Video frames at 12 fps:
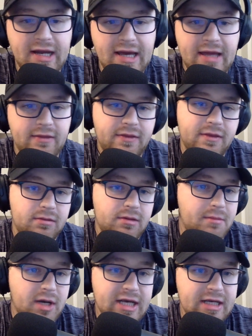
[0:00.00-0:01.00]
And the
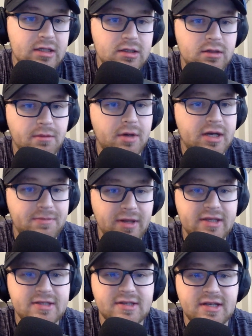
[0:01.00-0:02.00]
money. The money
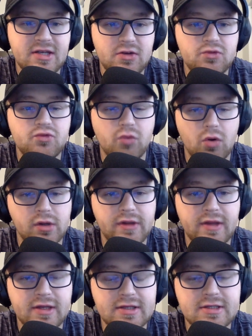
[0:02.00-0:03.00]
plays a huge role in
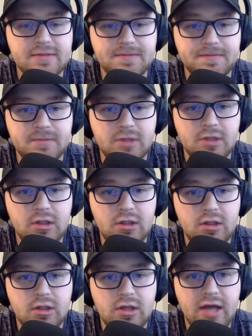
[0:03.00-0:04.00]
this.
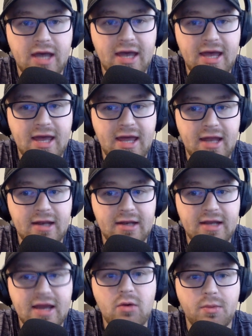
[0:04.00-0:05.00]
And
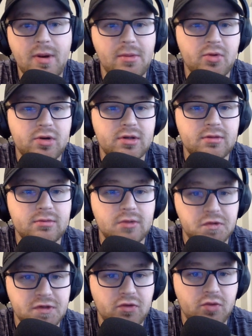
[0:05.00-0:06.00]
yeah, we're probably going to
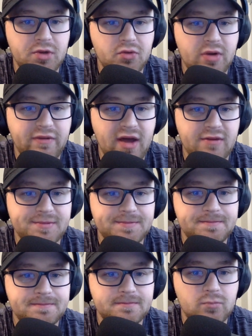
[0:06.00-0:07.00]
lose in 2025.
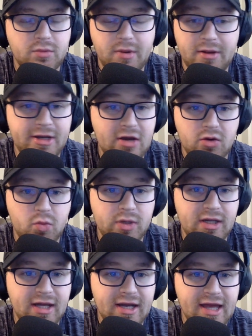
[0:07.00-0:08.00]
We're probably not going to win
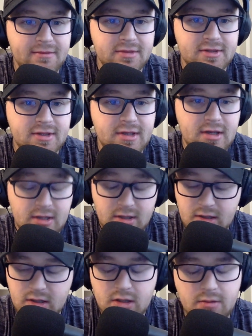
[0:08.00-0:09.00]
a lot of games.
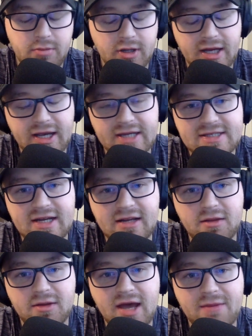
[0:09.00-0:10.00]
But like I said at
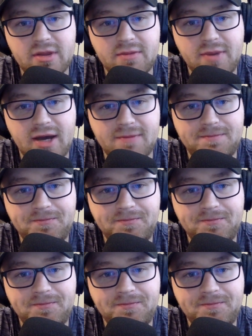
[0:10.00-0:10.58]
the top of the pod,